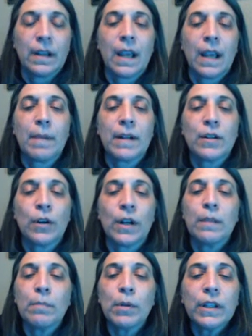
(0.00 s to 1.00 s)
Okay, by
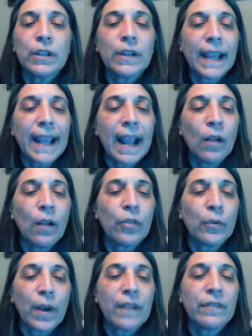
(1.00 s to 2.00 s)
turning the bullet, you can
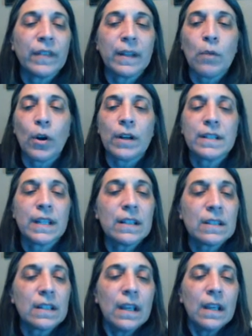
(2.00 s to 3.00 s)
count the rifling marks.
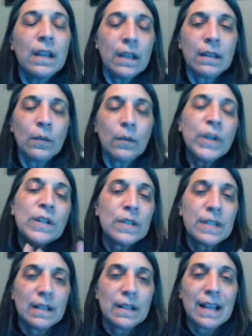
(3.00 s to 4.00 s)
And we do
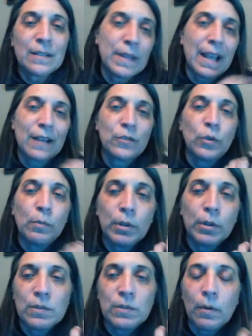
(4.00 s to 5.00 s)
this in class with actual
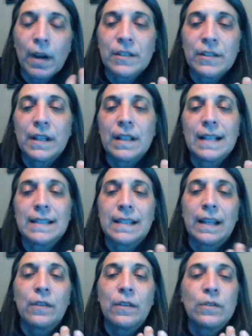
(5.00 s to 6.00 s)
bullets when we're actually in class
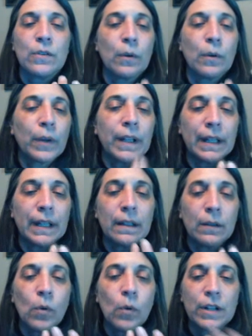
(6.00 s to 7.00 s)
together. So I
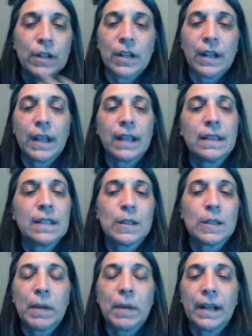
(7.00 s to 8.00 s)
really wanted you to get this
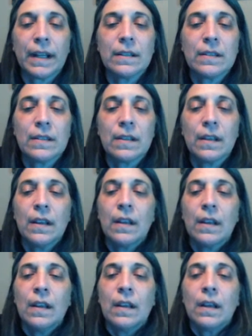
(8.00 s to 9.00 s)
experience.
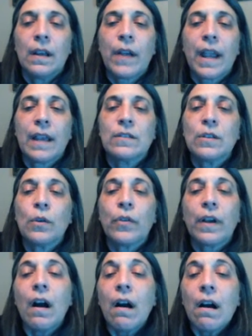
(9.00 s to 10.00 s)
Okay, so
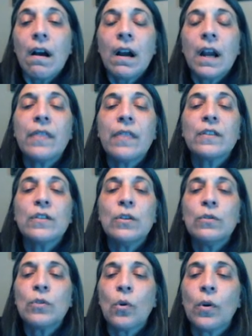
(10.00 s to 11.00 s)
the Car and the
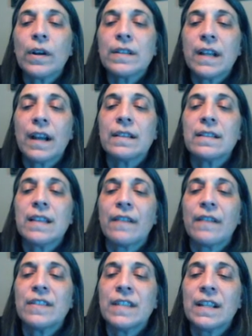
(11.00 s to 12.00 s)
2 Taurus guns
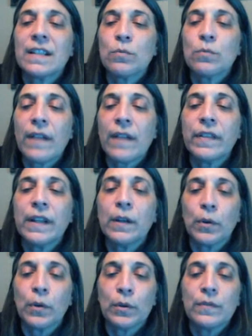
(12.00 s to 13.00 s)
have 6 rifling
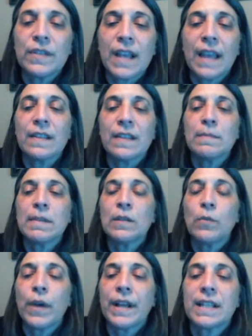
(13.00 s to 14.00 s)
grooves, and the Smith &
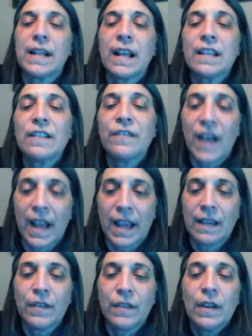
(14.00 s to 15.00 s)
Wesson has
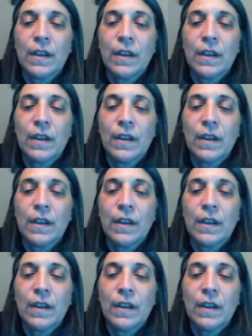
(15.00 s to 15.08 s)
5.